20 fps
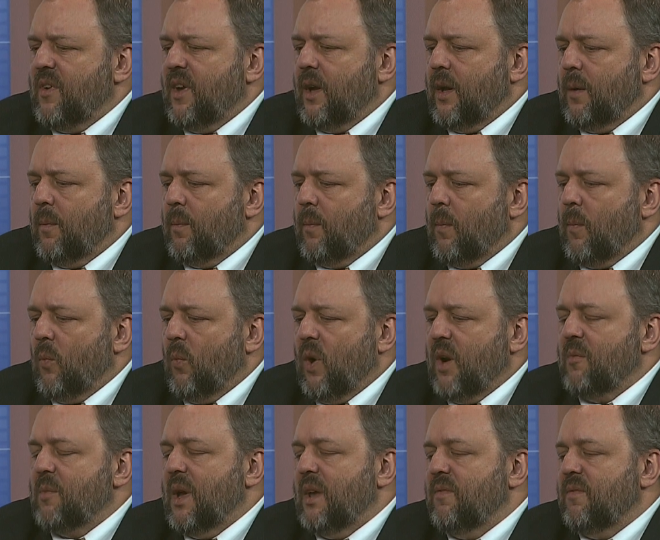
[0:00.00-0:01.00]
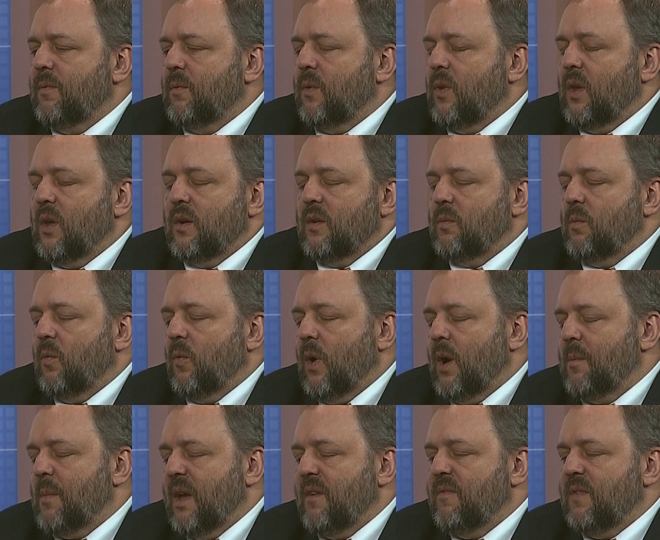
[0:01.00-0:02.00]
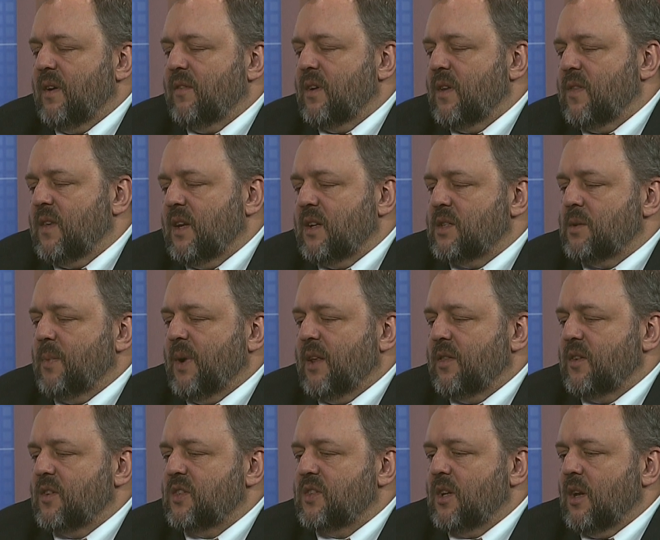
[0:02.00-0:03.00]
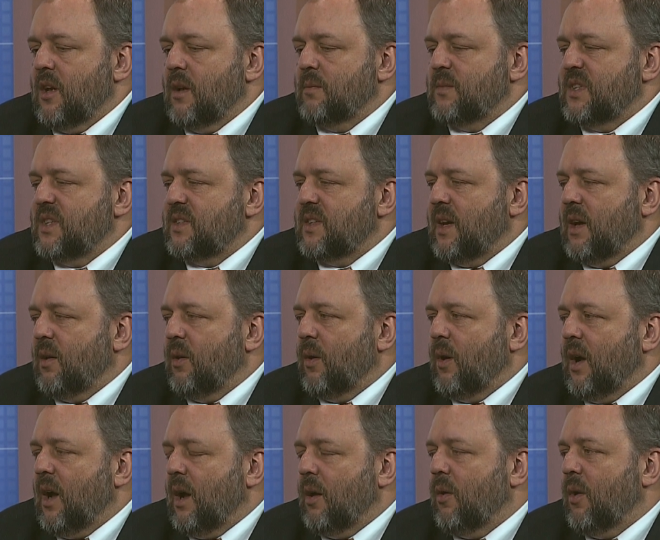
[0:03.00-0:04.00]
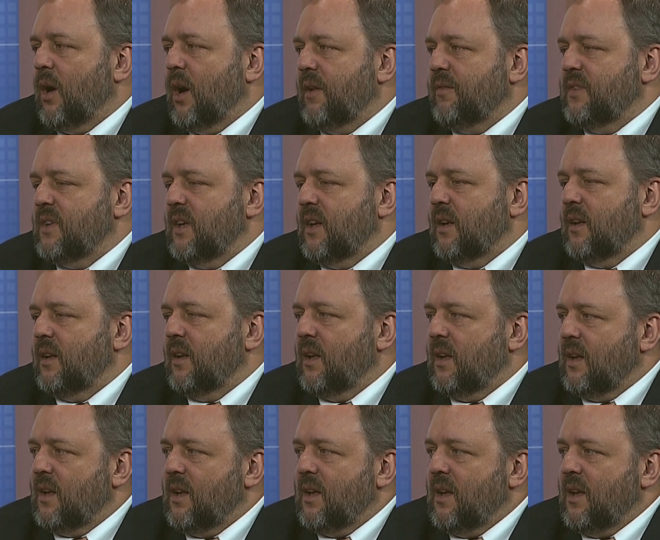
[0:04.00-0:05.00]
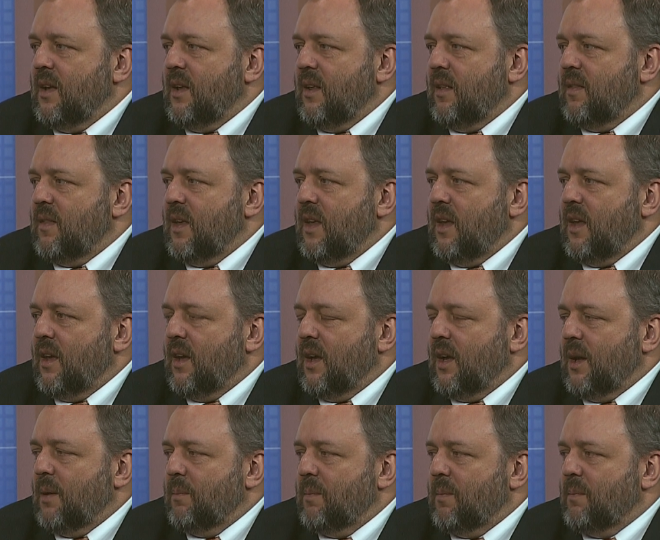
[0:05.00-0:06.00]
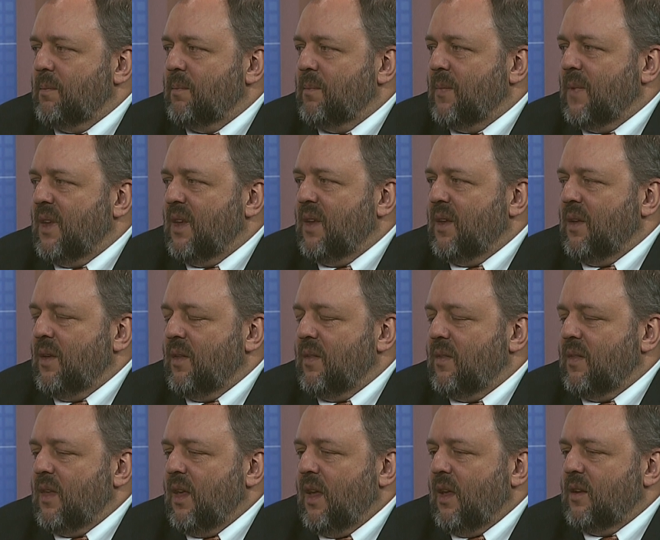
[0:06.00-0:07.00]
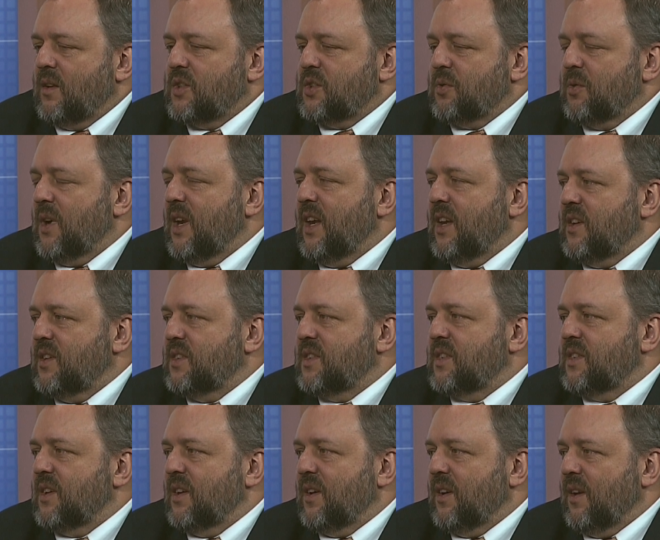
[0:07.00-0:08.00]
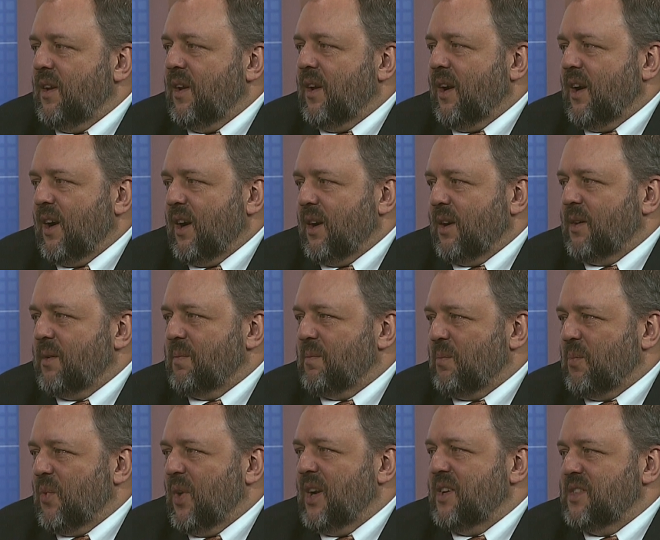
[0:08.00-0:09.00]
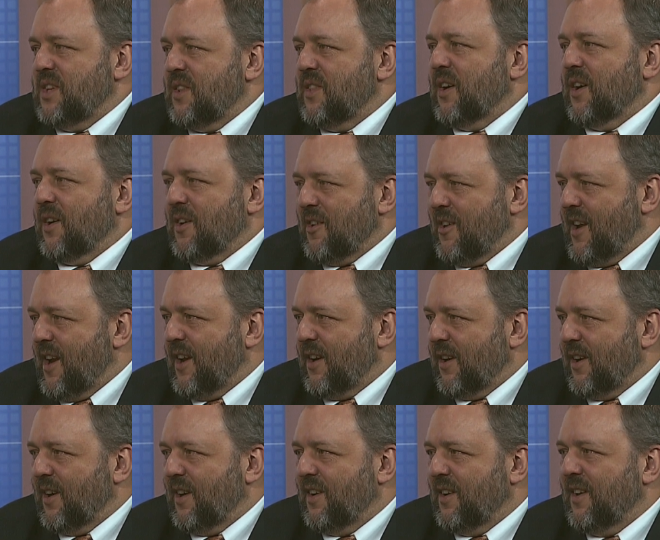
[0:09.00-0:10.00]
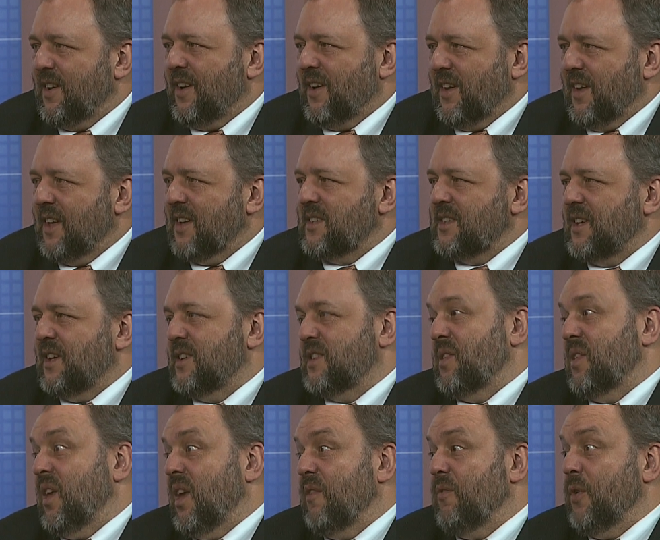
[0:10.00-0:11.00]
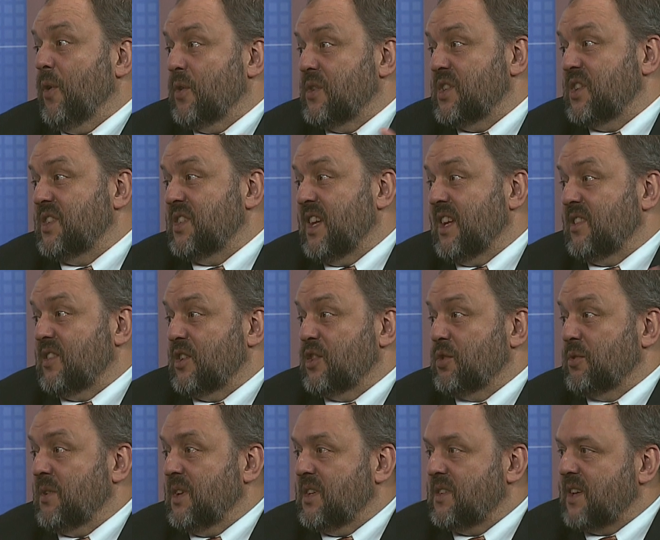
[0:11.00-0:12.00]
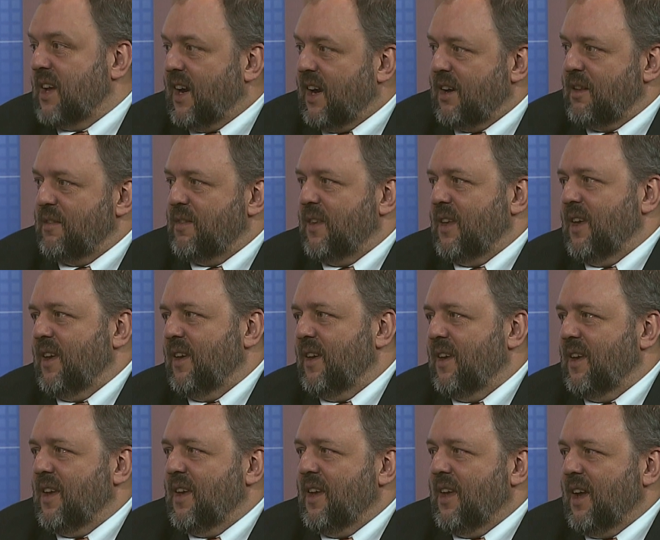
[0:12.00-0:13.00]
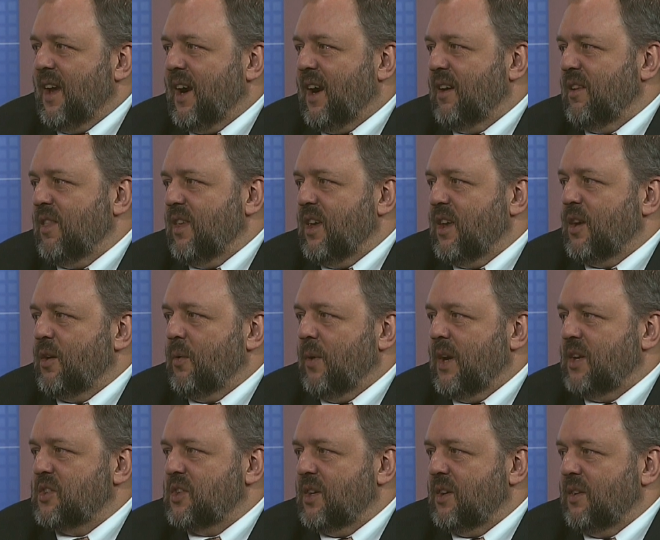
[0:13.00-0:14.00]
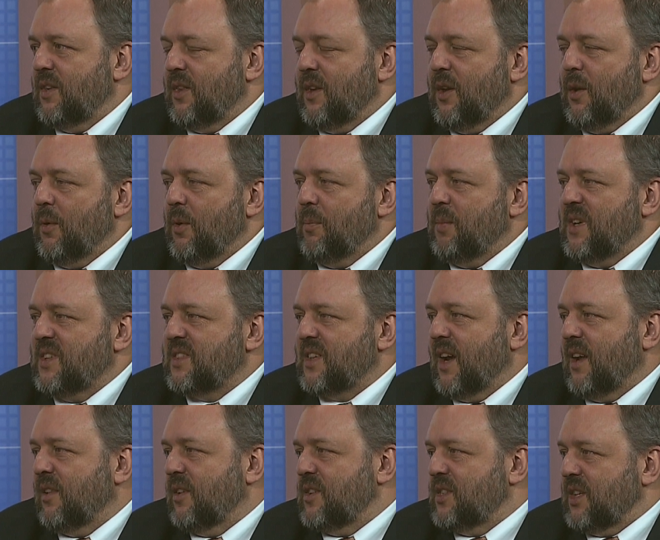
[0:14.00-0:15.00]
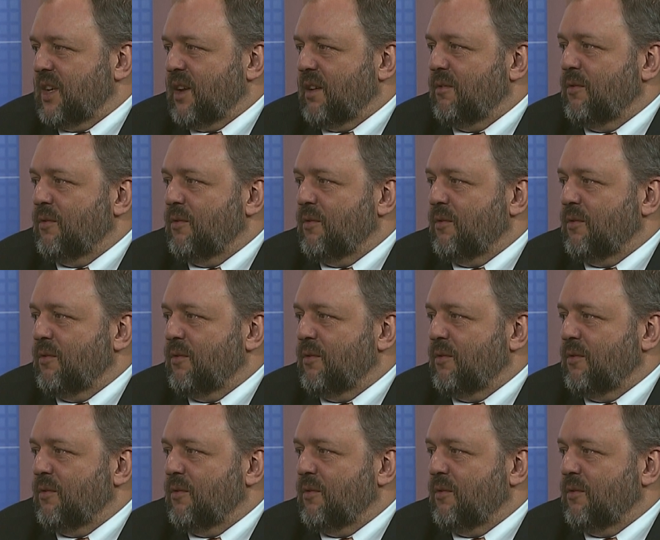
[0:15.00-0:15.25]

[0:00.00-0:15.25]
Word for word: um, one of my you know one of my favorite things about the Psalms is how how often the um, the trees are praising their Creator. Mm -hmm. It's it, if you just take the trees out of the out of the equation, you would be silencing a